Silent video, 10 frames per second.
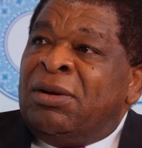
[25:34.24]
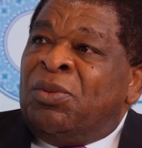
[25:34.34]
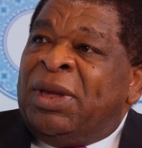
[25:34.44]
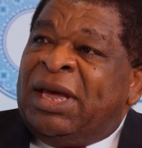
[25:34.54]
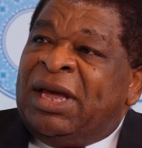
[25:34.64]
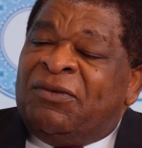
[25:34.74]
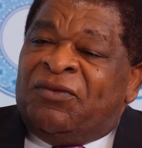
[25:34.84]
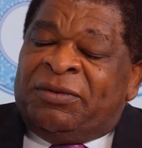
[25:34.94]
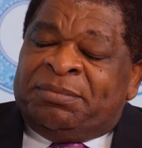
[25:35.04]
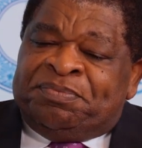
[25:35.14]
We
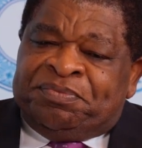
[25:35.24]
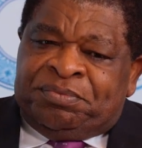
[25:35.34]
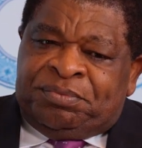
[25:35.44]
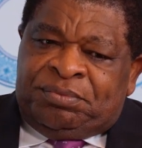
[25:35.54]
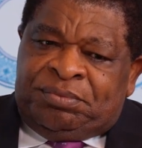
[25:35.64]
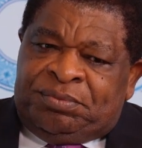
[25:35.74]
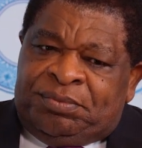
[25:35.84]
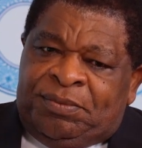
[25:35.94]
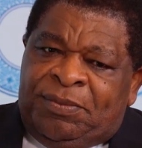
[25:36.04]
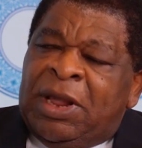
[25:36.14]
have
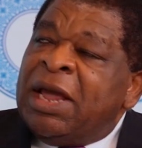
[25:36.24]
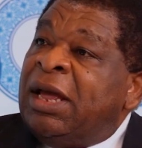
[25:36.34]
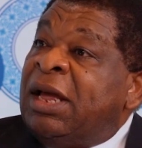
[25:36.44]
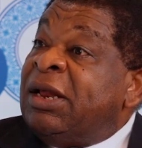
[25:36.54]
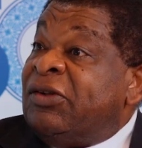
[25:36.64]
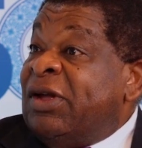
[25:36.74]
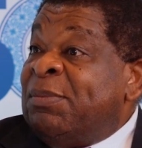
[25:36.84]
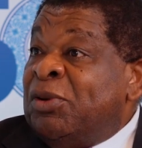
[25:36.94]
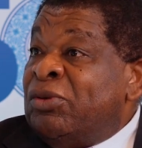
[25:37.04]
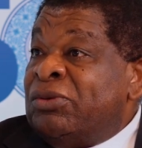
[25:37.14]
an
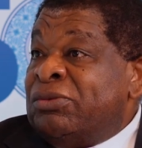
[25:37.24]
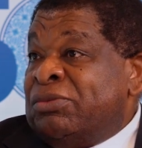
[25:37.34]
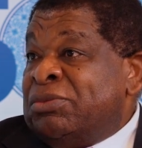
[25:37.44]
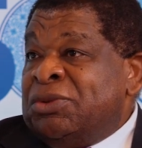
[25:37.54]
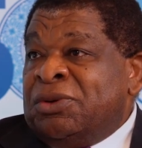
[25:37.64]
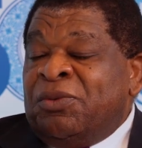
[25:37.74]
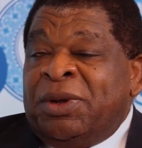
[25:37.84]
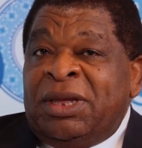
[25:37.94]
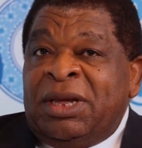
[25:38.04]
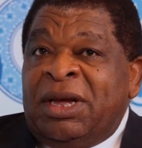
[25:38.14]
example.
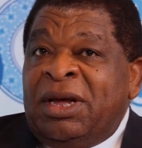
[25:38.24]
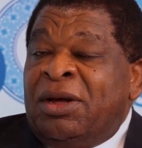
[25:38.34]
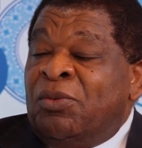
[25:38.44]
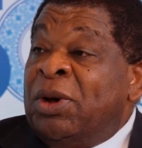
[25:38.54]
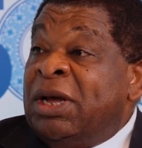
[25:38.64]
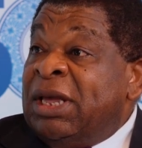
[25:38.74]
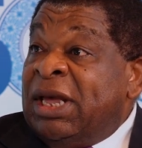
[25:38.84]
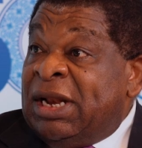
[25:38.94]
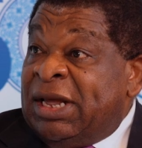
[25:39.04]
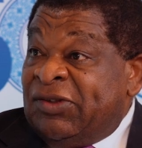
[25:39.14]
We are working,
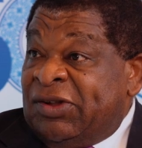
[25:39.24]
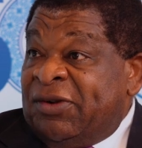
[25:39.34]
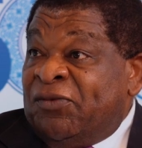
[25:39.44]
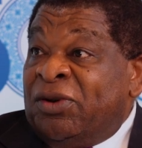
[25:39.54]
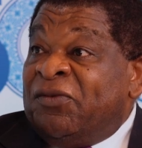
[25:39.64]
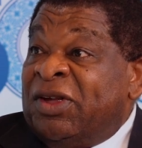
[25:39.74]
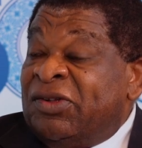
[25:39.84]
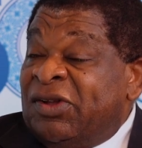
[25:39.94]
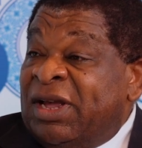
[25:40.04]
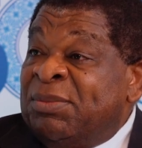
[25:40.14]
and last year for the
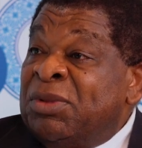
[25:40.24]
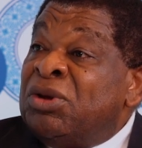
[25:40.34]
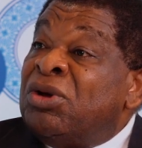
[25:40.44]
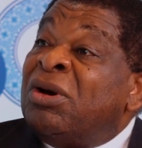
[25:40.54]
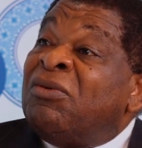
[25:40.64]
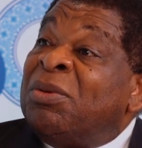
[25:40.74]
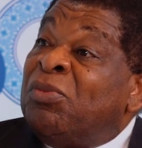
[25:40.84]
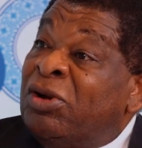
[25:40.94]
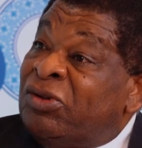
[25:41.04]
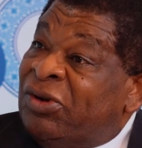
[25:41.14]
first time, we
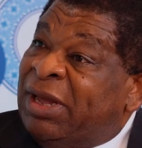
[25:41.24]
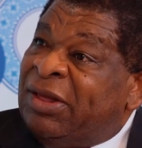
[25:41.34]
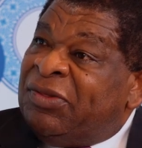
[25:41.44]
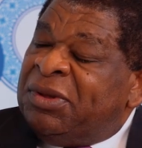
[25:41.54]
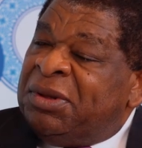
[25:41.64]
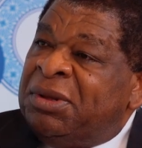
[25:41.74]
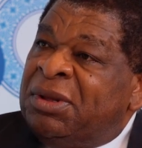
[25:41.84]
brought together